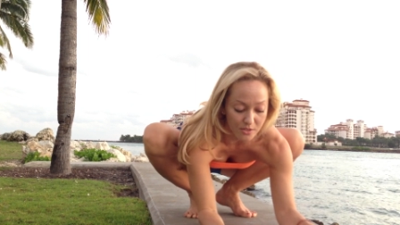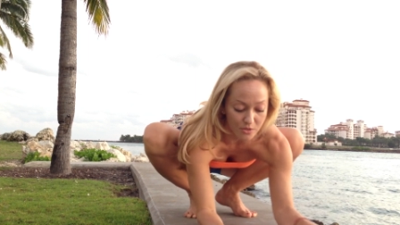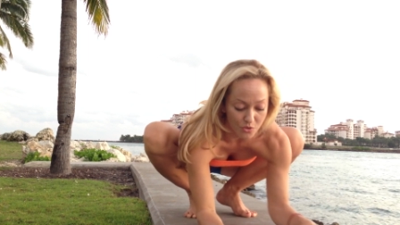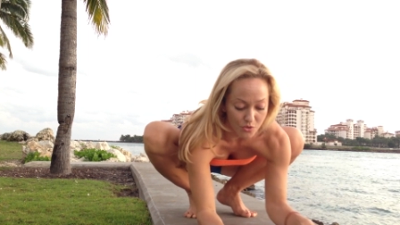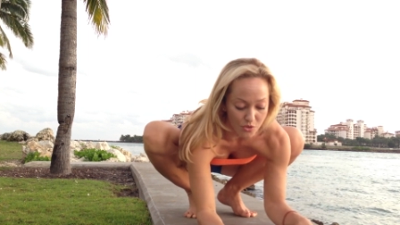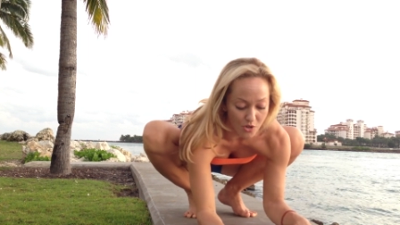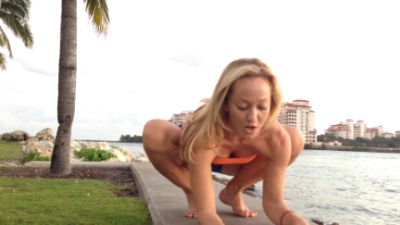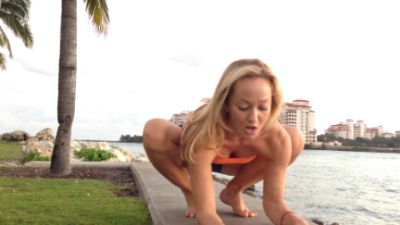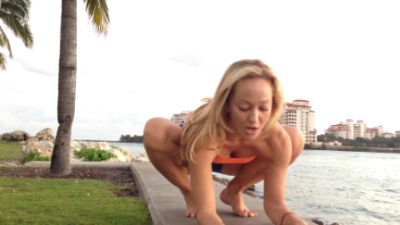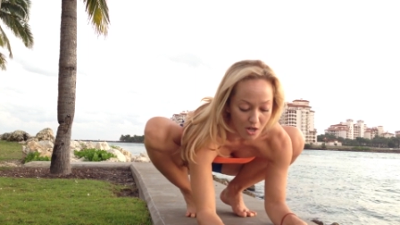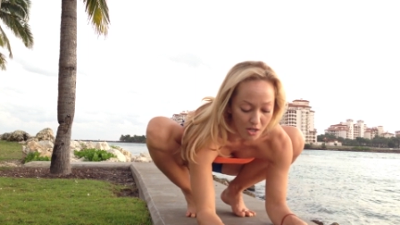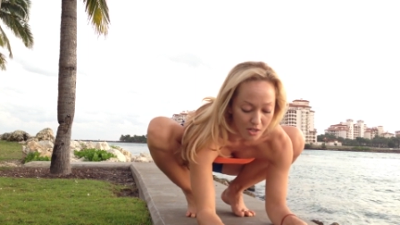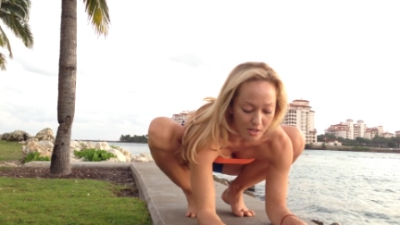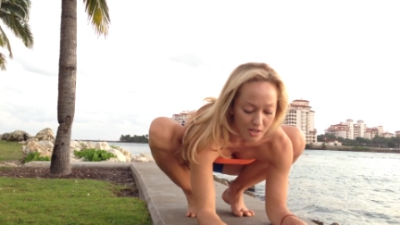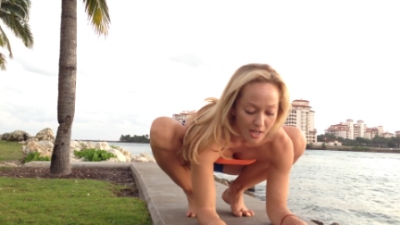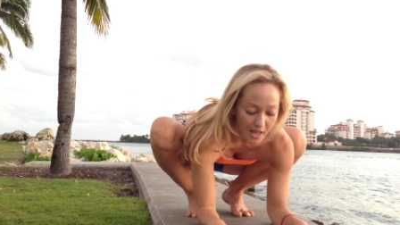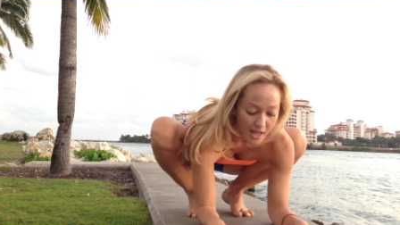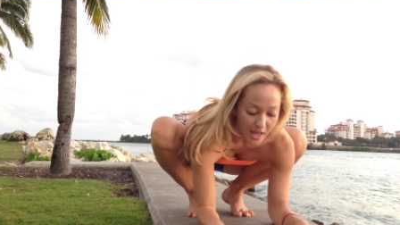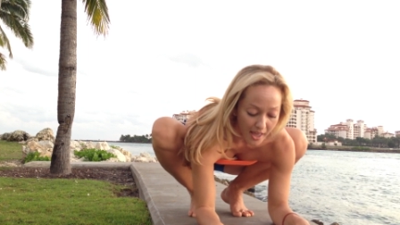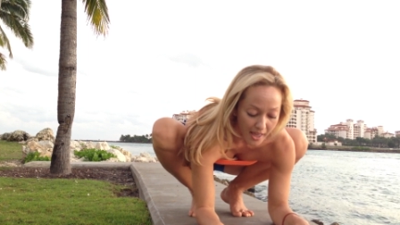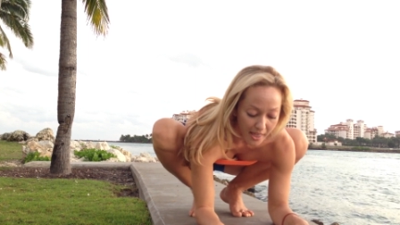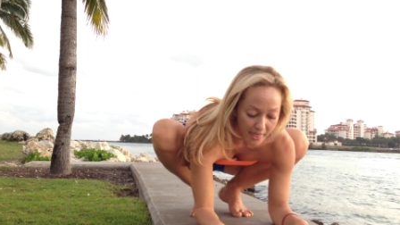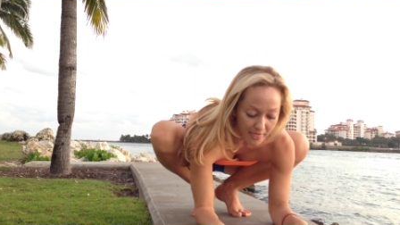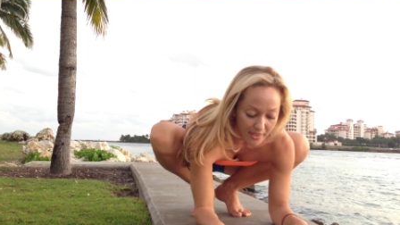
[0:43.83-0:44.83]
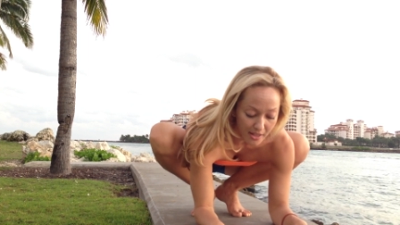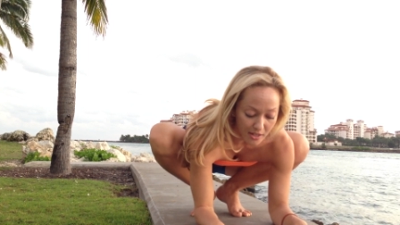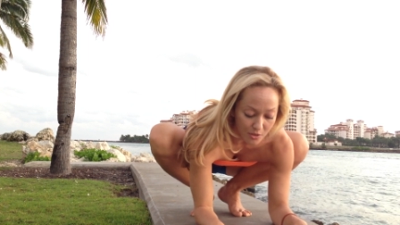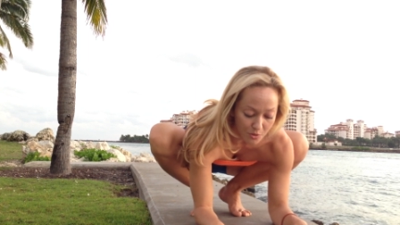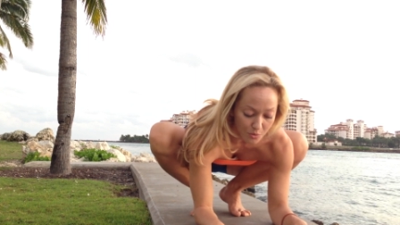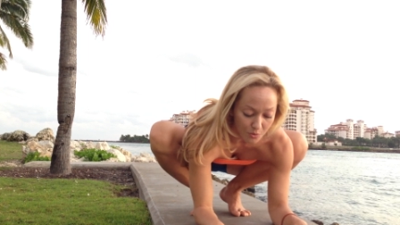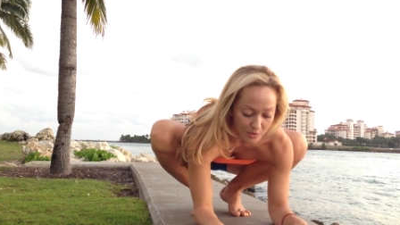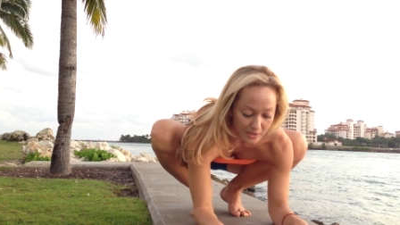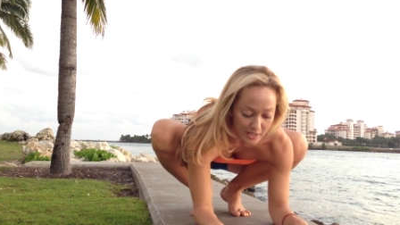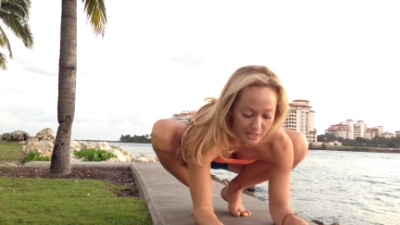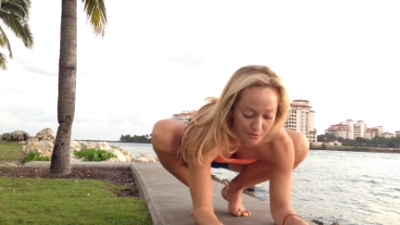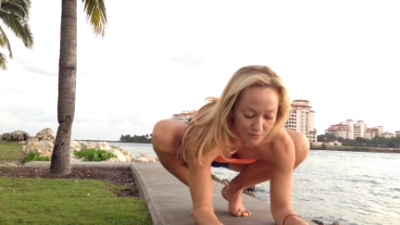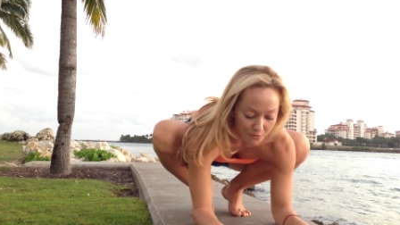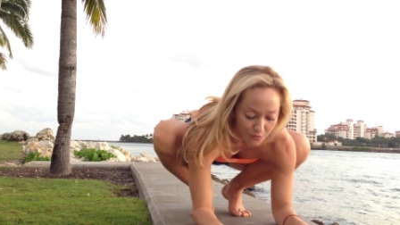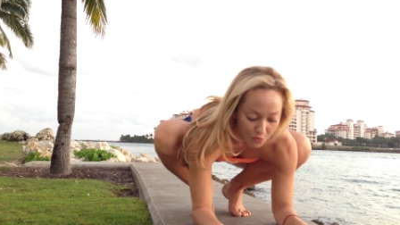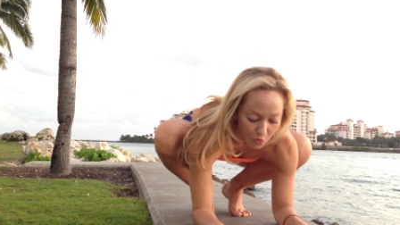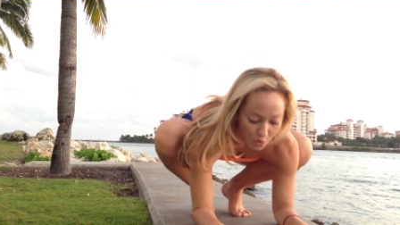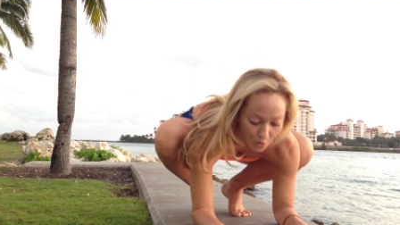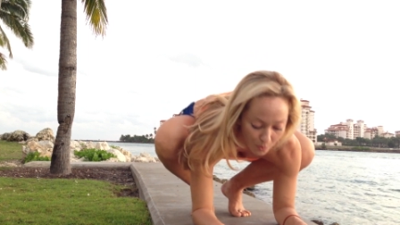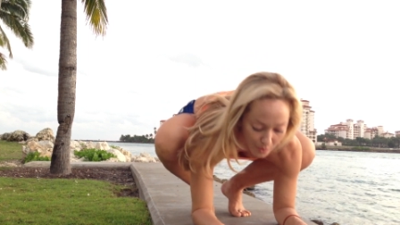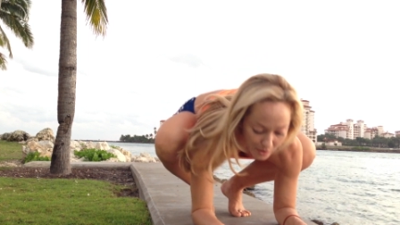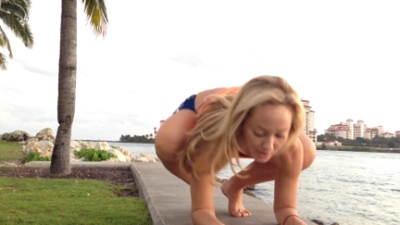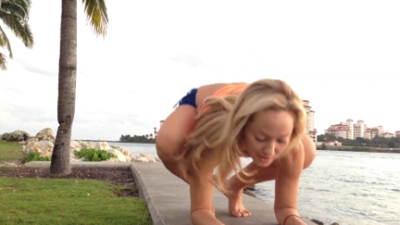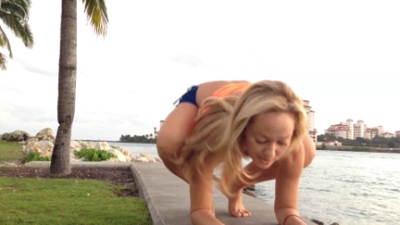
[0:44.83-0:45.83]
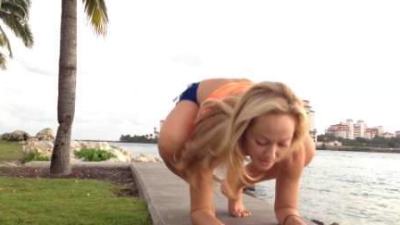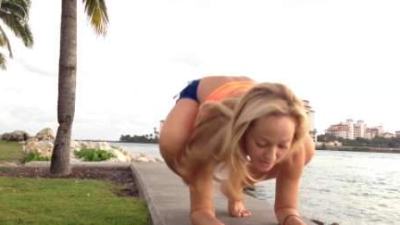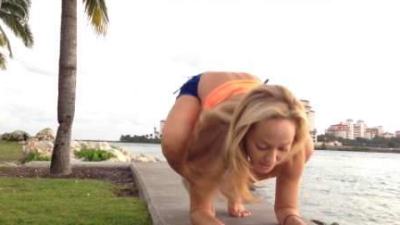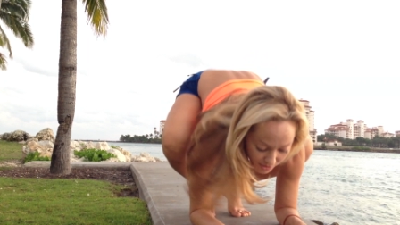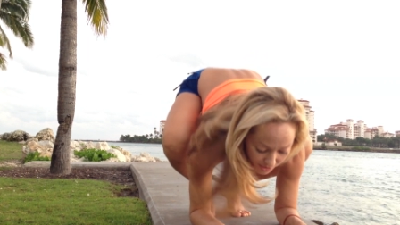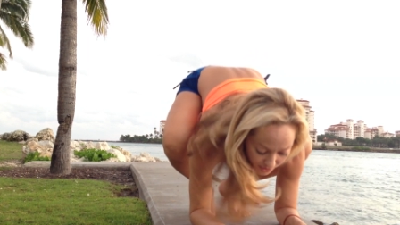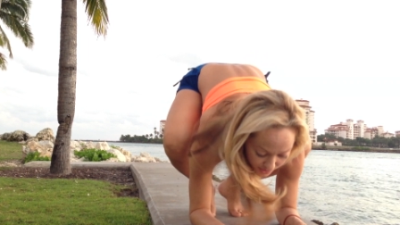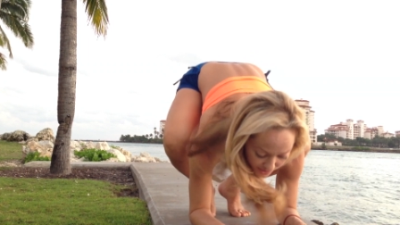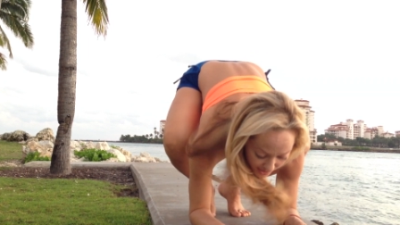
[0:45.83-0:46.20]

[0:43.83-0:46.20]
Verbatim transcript: and strong, and then you lean forward into your